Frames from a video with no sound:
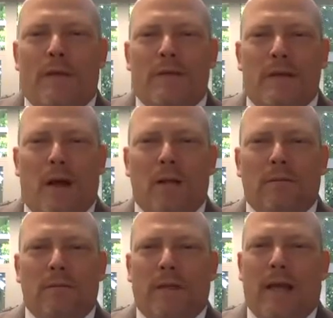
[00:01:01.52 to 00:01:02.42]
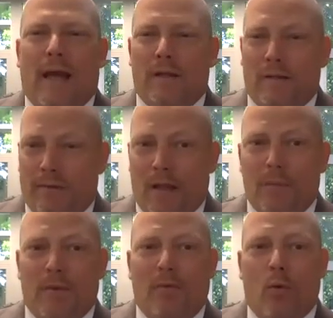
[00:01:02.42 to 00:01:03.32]
to sell and
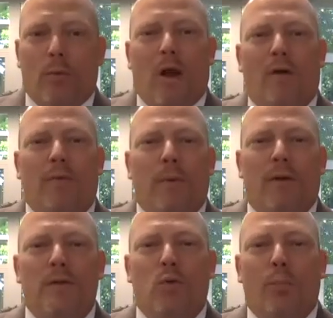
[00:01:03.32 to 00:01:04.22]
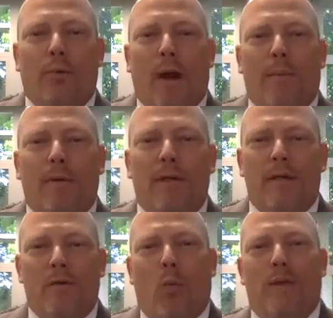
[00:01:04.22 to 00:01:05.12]
develop the former Coffinberry School property
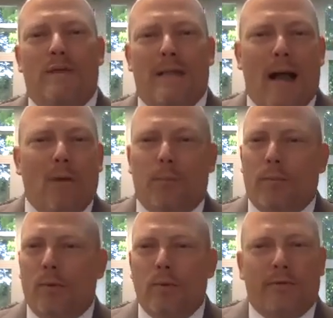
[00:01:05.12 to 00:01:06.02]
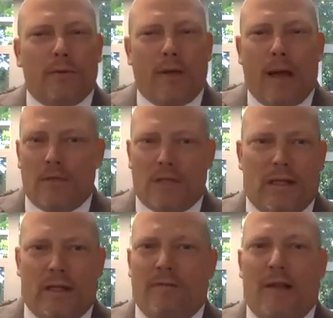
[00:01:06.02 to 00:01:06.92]
into what is now the beautiful Thomas
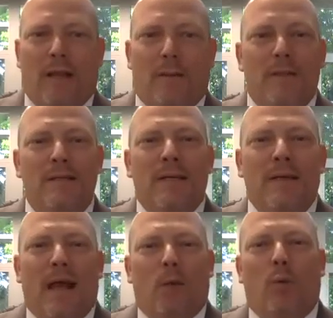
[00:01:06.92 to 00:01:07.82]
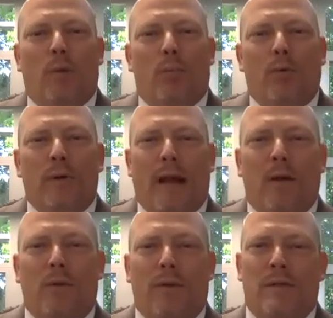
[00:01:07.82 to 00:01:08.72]
Lane development. And we put
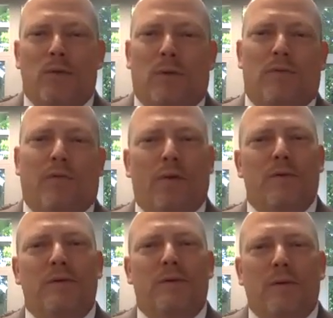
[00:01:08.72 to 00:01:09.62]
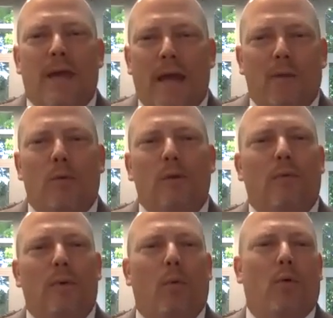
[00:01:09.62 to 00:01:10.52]
out the district's first annual
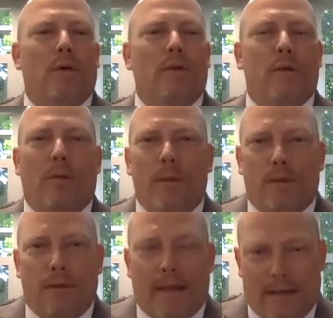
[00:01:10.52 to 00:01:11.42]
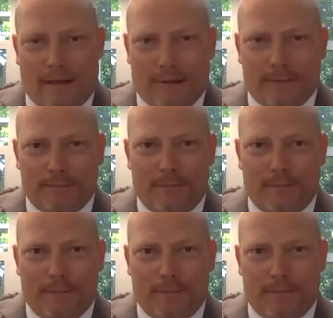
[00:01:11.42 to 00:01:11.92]
report to the community that year.